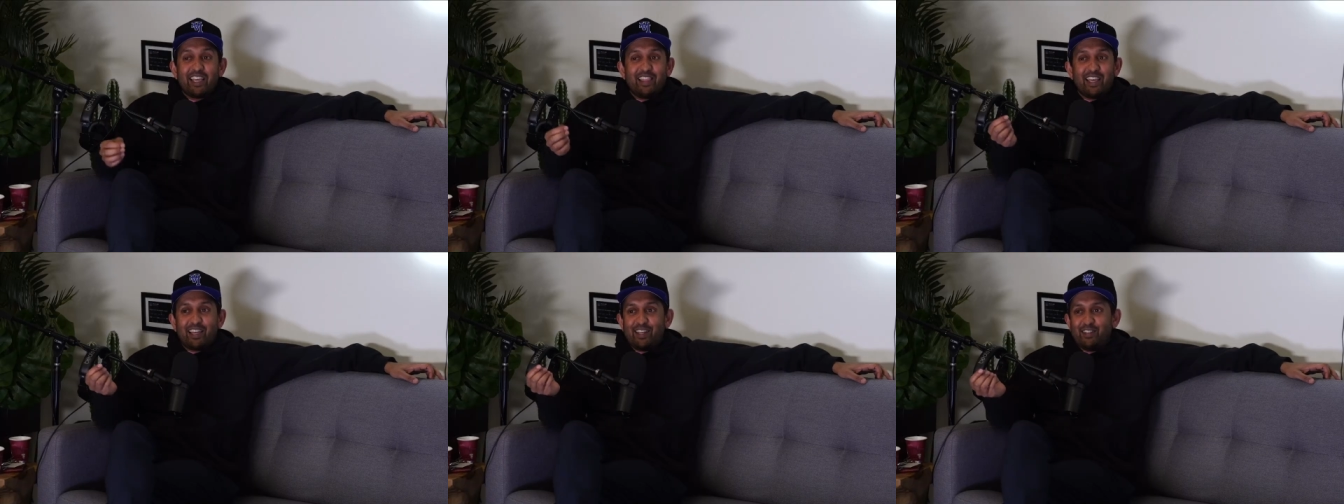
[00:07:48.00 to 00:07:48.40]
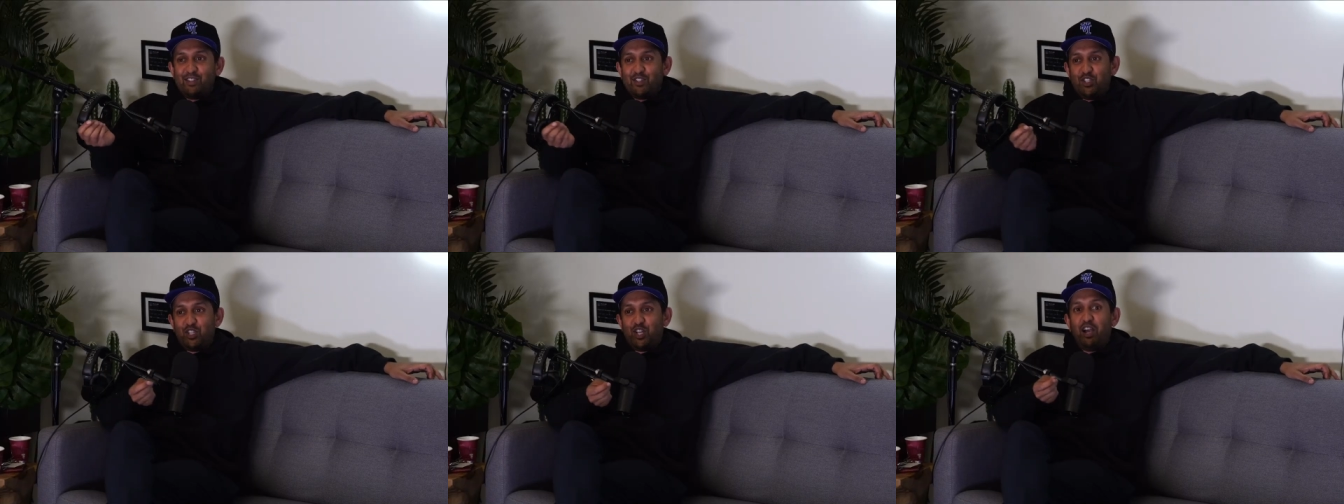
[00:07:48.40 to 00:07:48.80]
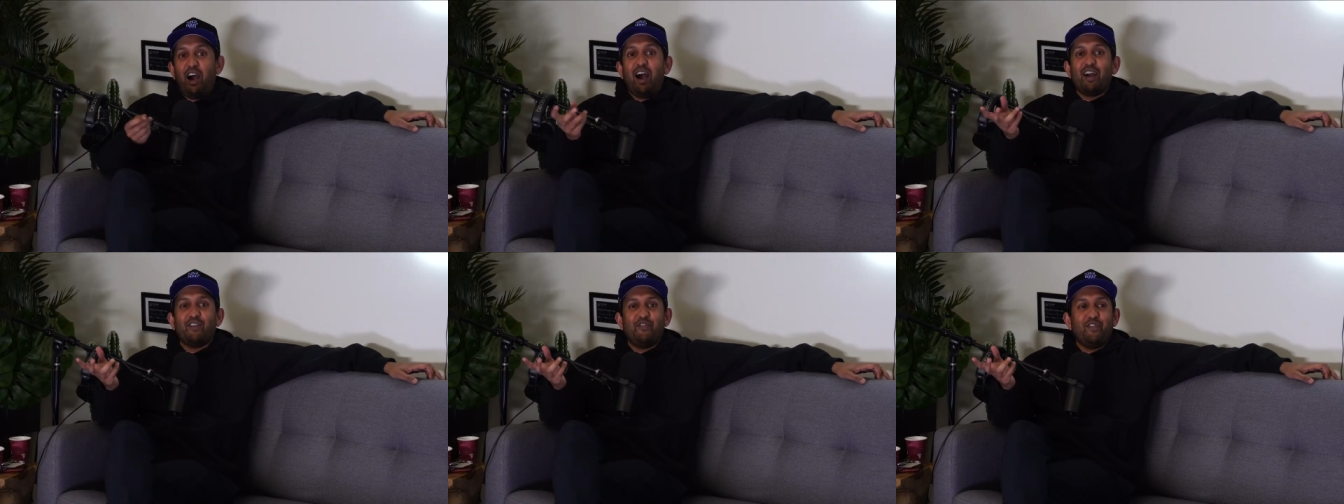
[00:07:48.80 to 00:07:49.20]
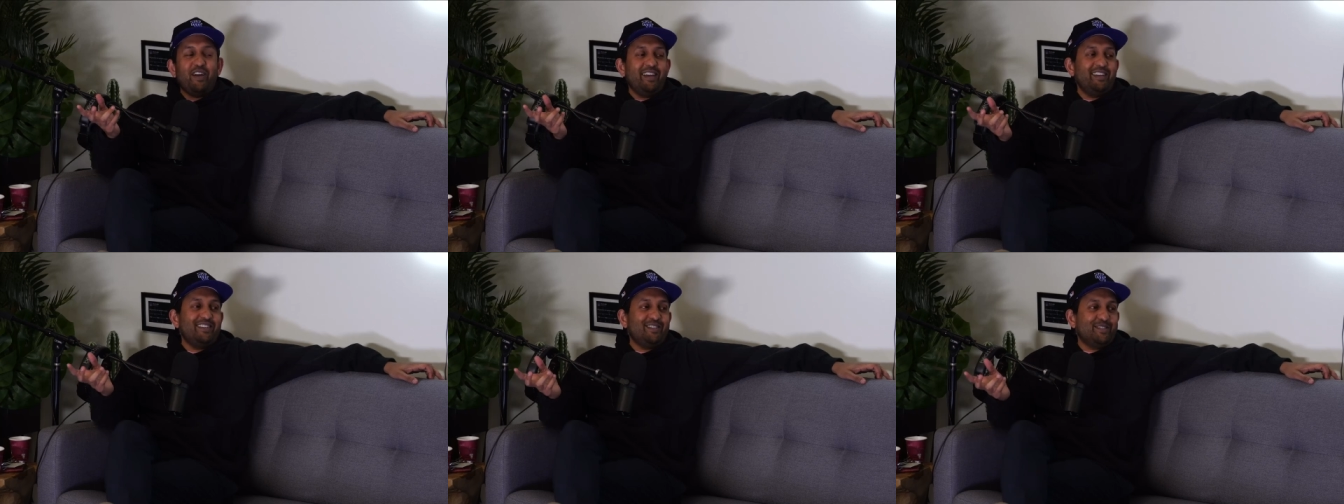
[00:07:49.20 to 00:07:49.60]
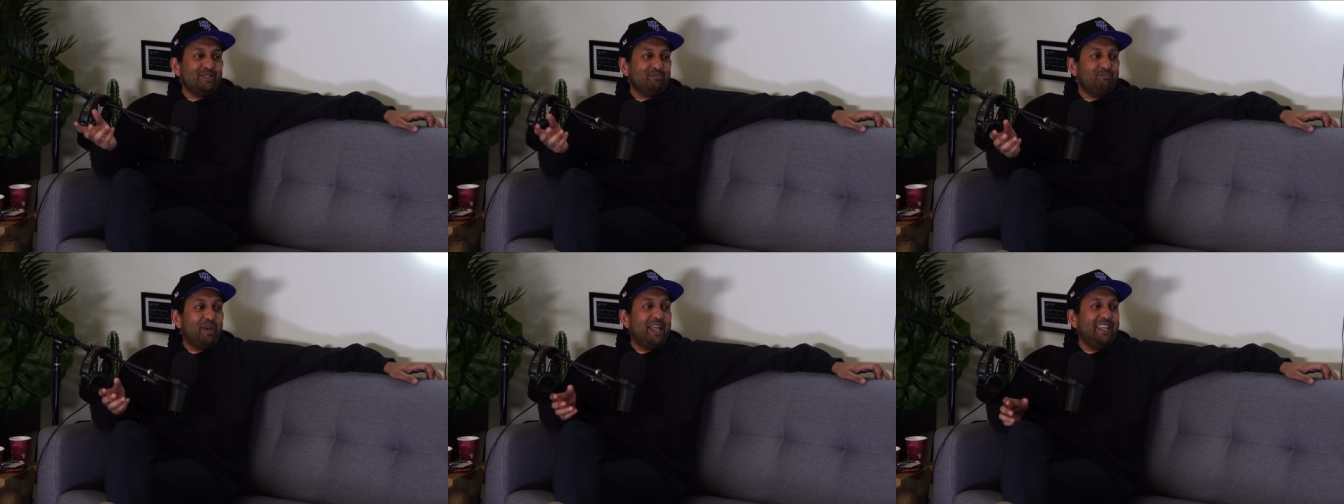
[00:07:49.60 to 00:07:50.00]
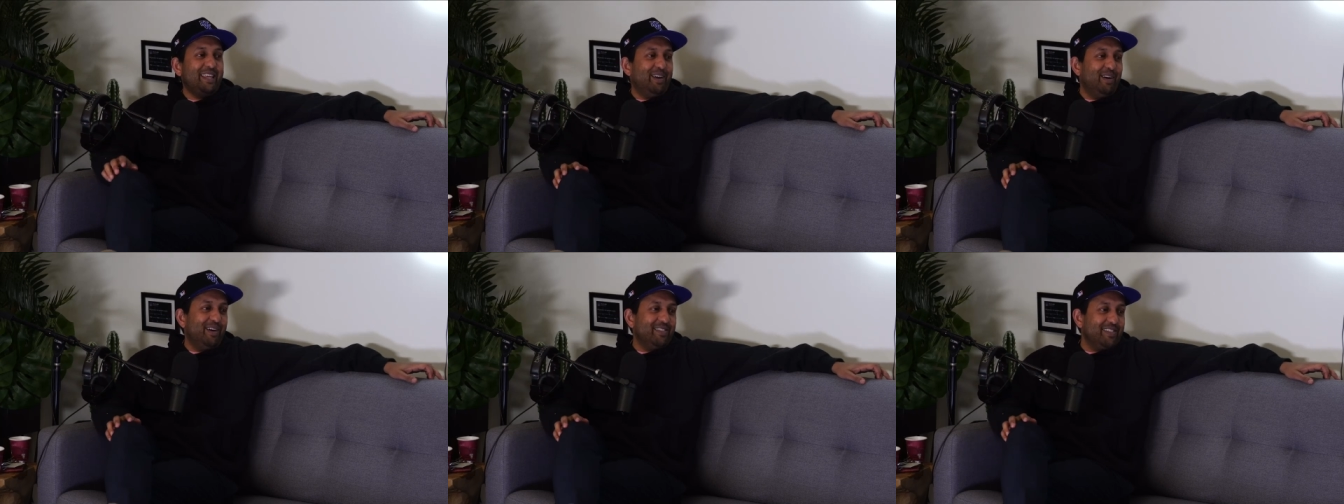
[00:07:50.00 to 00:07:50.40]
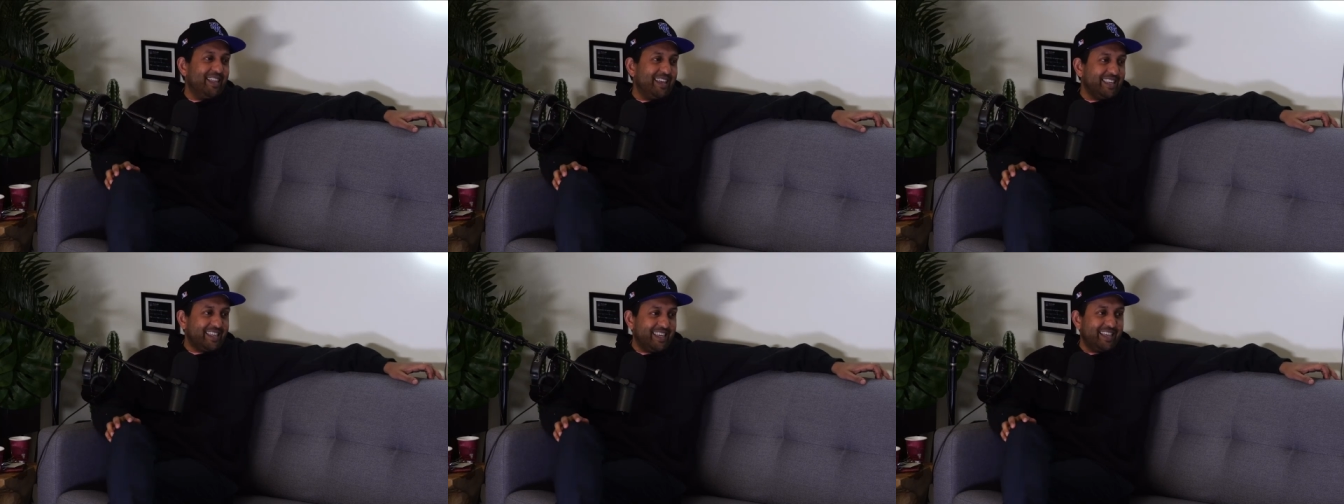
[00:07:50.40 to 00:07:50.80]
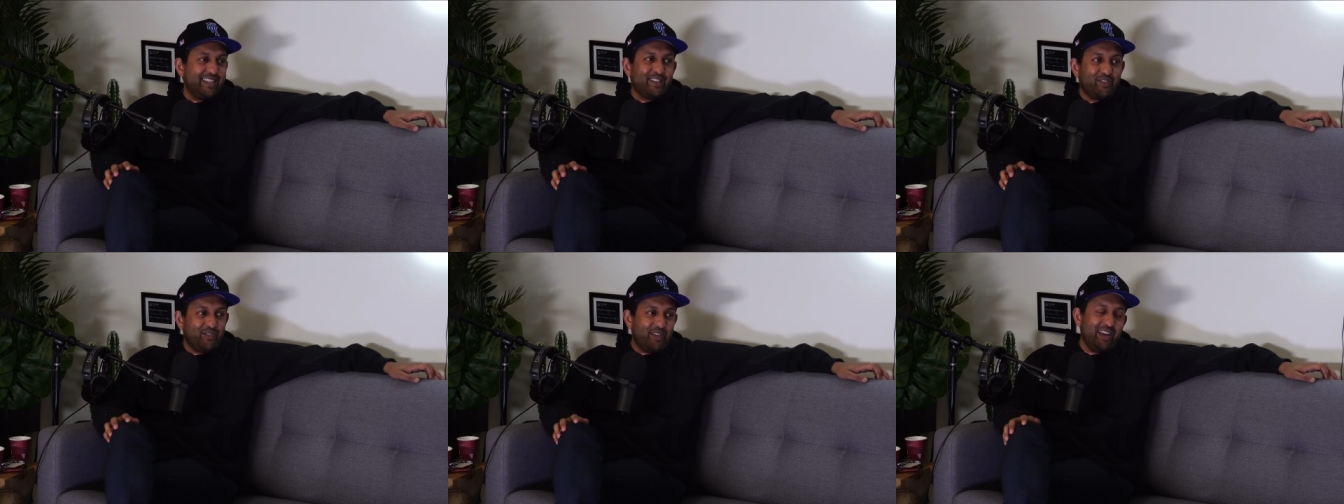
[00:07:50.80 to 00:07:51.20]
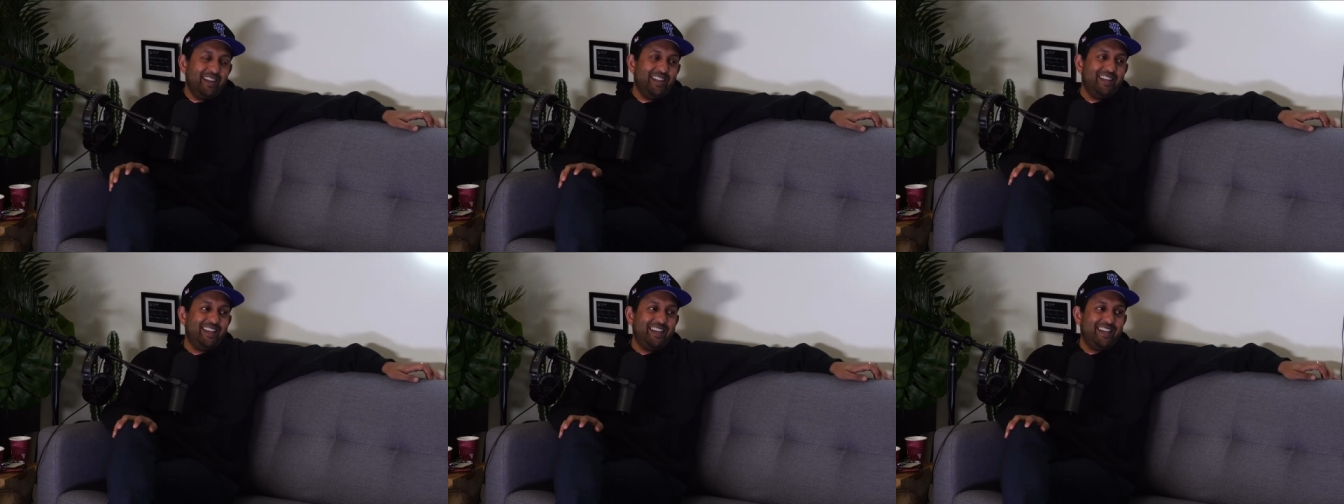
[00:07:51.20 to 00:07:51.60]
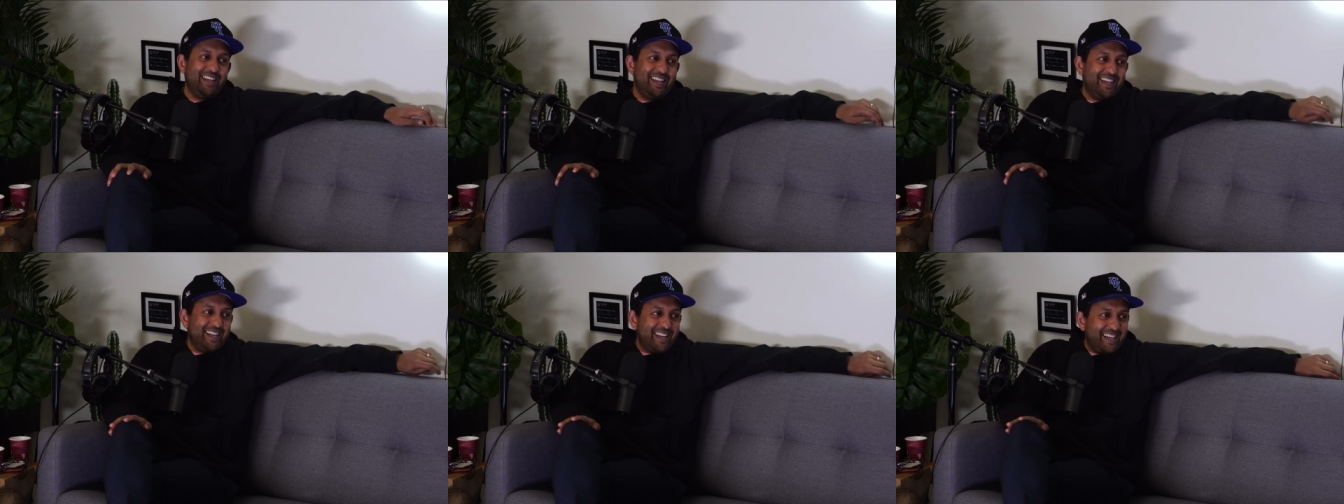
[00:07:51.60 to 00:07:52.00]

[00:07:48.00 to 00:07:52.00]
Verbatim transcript: like a cockfight, just yes. betting on like kids fighting. It was